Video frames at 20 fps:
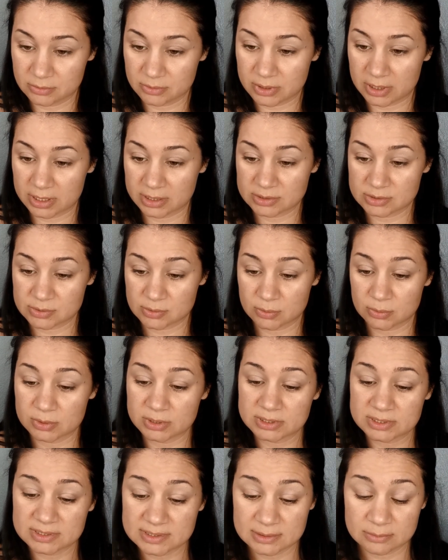Okay, so
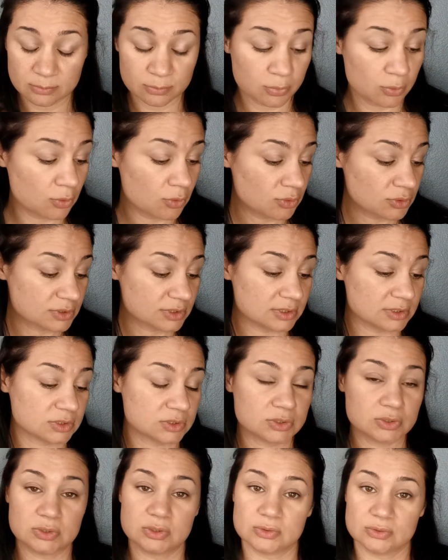it is
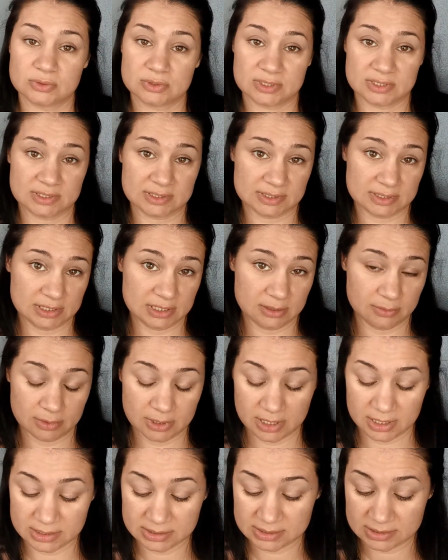important to use a sticky
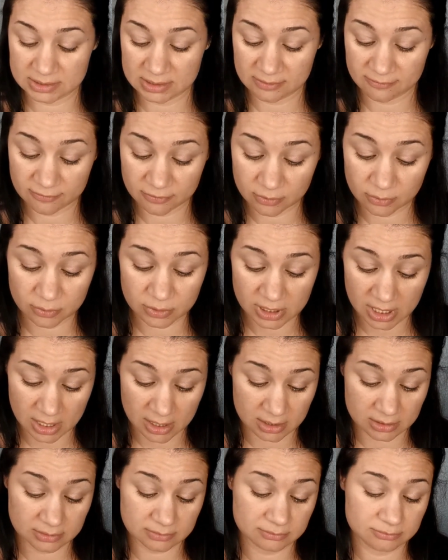base. If you
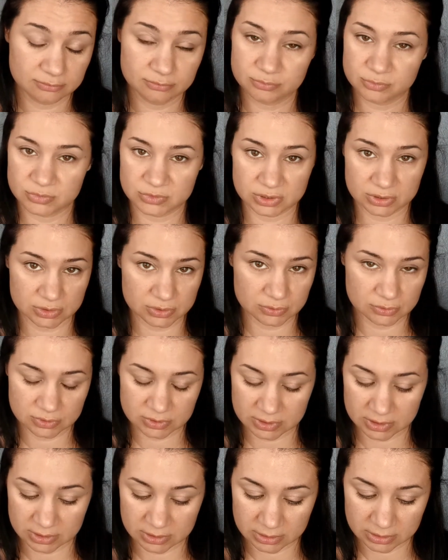can, just
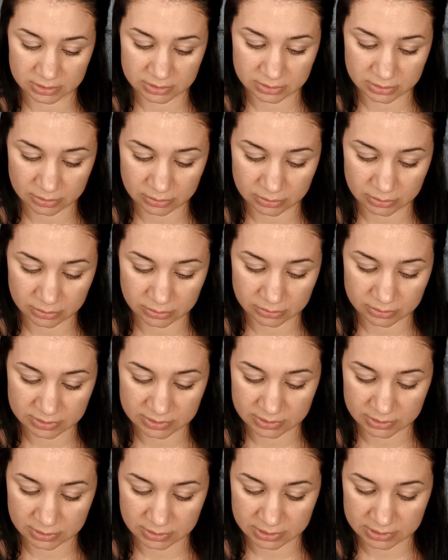use a glitter glue,
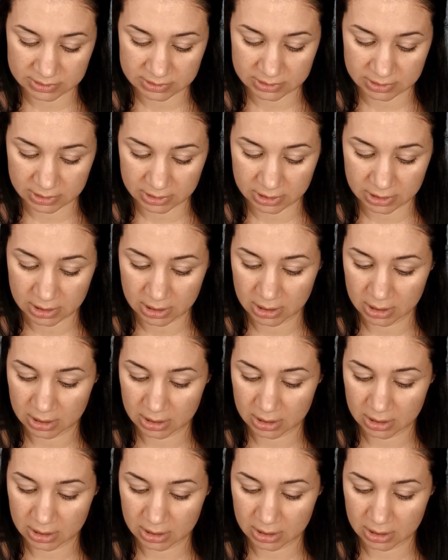seriously.